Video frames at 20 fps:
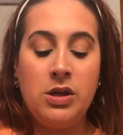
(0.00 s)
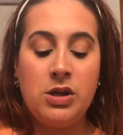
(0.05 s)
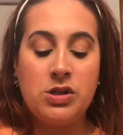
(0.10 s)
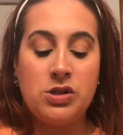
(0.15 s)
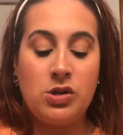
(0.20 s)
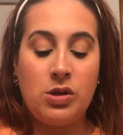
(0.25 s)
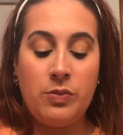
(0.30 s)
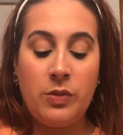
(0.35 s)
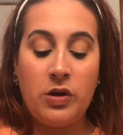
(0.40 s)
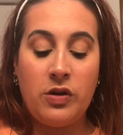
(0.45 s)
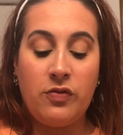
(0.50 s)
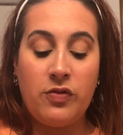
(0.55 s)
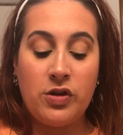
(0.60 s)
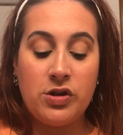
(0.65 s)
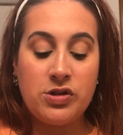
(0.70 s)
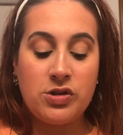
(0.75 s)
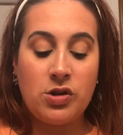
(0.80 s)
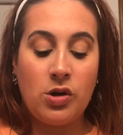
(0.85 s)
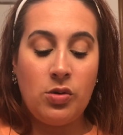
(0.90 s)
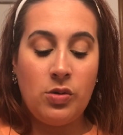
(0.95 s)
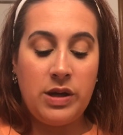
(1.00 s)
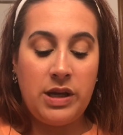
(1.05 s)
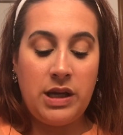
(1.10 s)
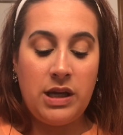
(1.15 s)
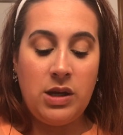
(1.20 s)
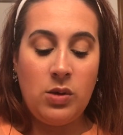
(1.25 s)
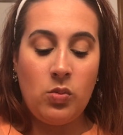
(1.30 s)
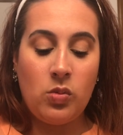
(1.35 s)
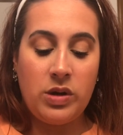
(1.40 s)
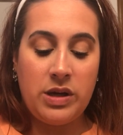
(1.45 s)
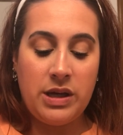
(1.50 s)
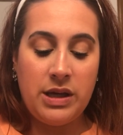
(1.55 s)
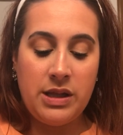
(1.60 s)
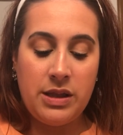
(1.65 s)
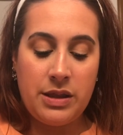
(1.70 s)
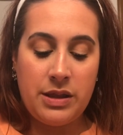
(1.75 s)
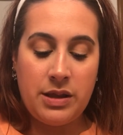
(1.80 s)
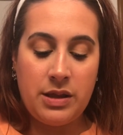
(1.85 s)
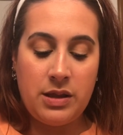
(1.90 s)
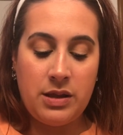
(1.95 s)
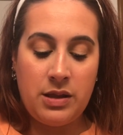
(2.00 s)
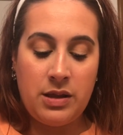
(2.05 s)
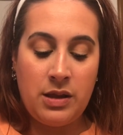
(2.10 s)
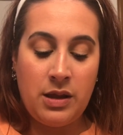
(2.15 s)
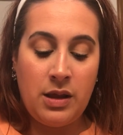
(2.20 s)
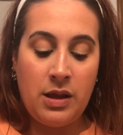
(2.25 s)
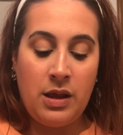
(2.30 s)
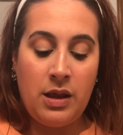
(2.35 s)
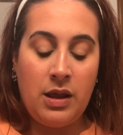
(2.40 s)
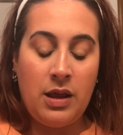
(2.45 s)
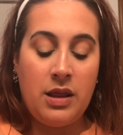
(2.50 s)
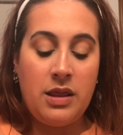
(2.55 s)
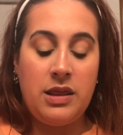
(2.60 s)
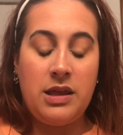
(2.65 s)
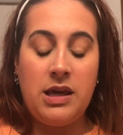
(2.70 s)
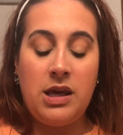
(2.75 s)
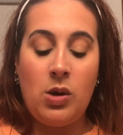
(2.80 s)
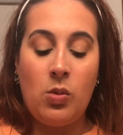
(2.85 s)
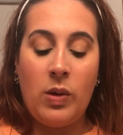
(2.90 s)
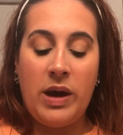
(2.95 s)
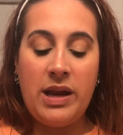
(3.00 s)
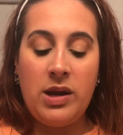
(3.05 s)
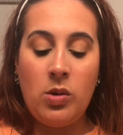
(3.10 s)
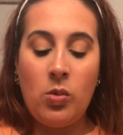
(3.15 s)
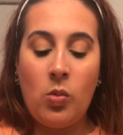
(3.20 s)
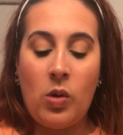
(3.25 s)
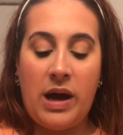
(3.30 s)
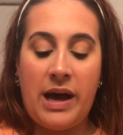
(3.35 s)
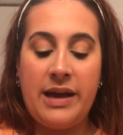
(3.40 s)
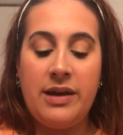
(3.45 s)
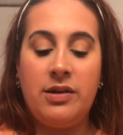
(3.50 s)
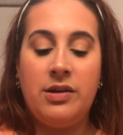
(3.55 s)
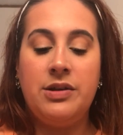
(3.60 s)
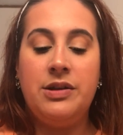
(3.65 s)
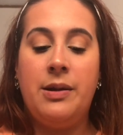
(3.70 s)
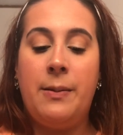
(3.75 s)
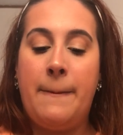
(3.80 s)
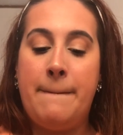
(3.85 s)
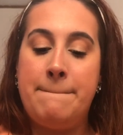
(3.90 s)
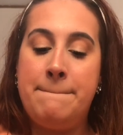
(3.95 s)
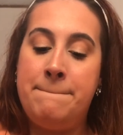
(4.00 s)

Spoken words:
So I'm gonna first go in with the Wet n Wild